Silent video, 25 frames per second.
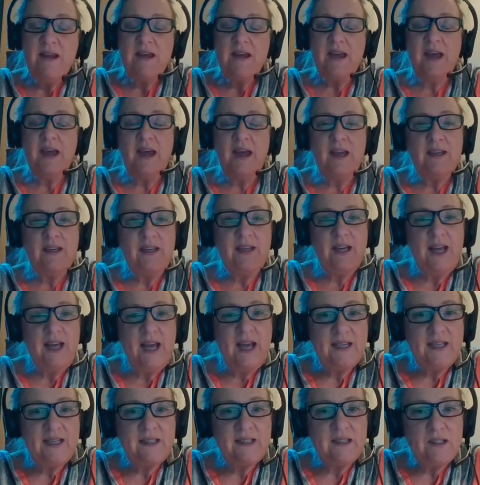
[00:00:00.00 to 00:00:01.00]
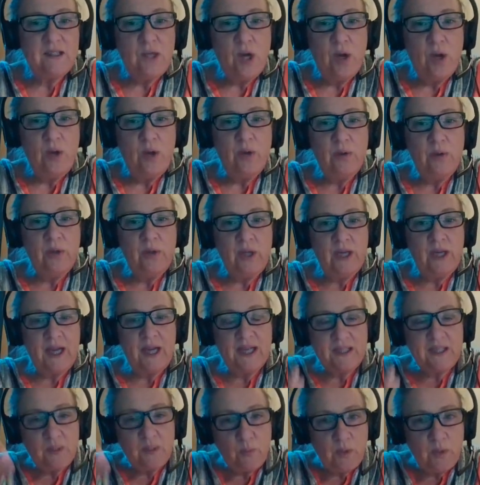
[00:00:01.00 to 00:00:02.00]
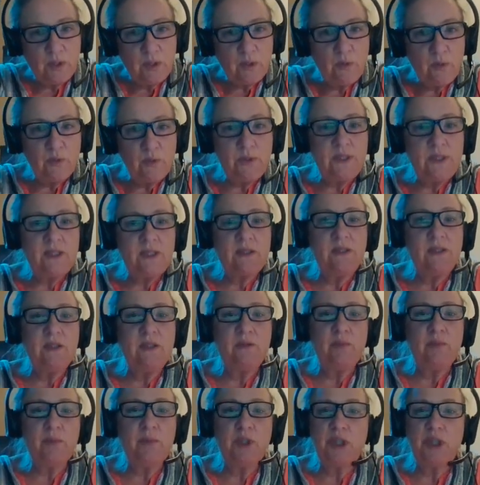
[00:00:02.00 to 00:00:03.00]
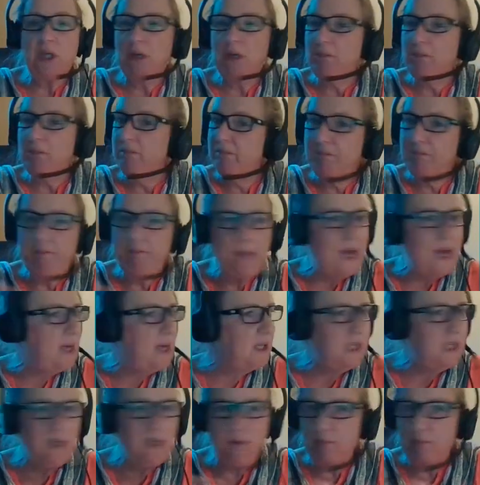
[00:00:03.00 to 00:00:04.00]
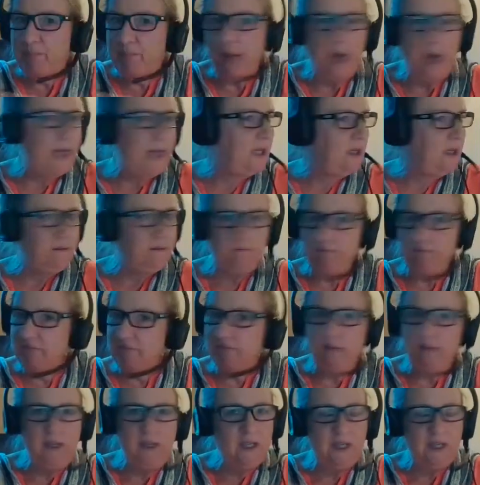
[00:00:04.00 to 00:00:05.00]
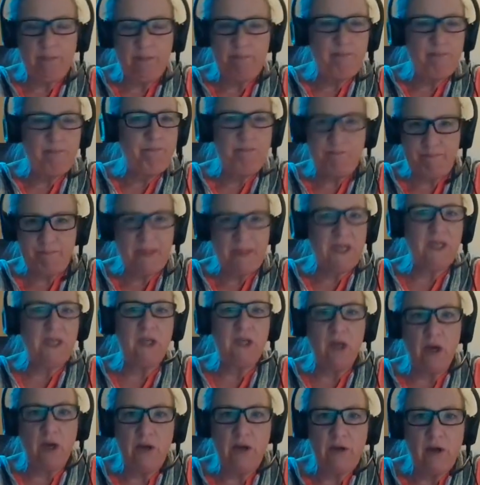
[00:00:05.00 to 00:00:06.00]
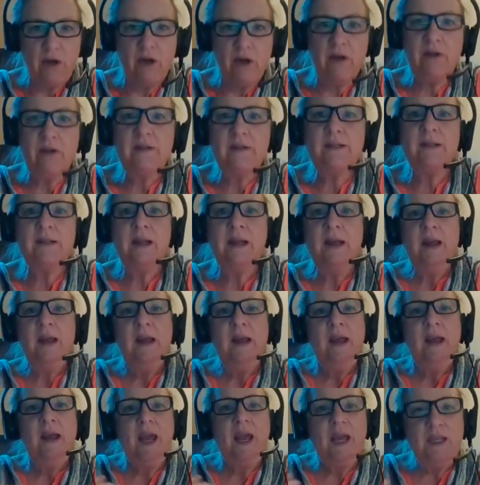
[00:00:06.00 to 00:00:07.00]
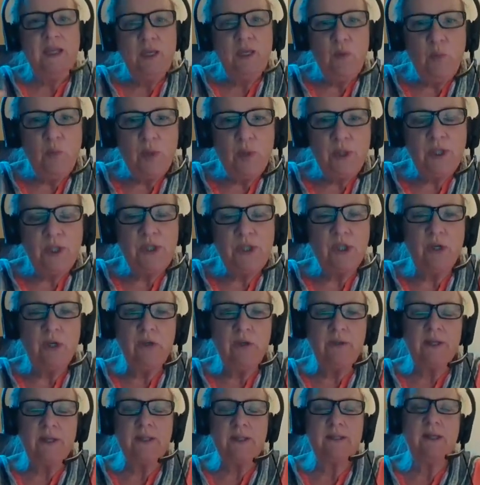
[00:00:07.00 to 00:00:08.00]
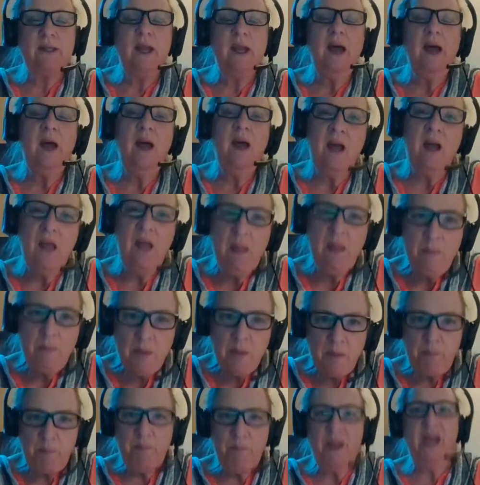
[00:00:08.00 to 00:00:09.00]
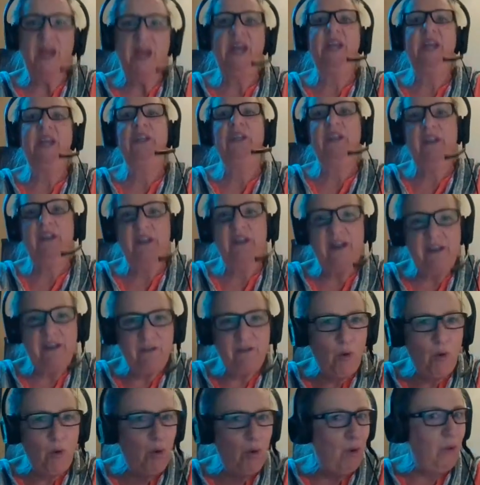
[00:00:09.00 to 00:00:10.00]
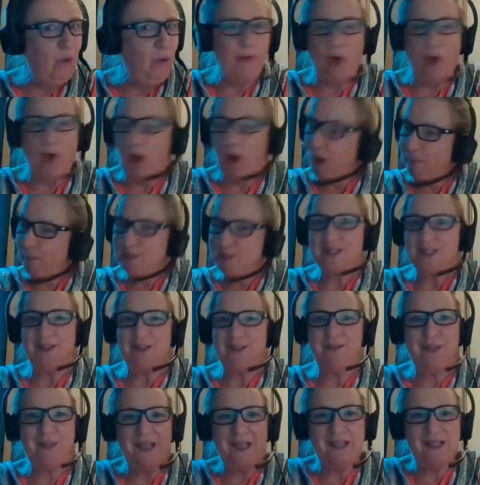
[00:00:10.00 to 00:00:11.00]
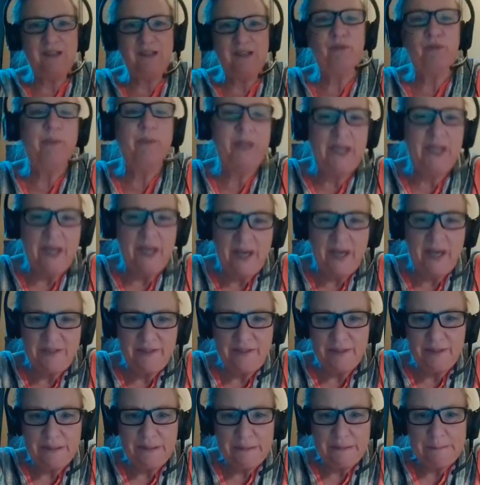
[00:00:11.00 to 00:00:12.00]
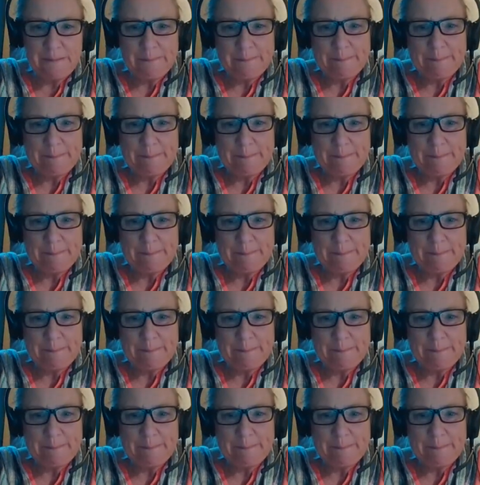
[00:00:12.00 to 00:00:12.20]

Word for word: And it has no, it has to work a good distance from the sheep, barking and biting, really big no nos and you want a dog that's calm and patient and all the opposite things from the yard dog.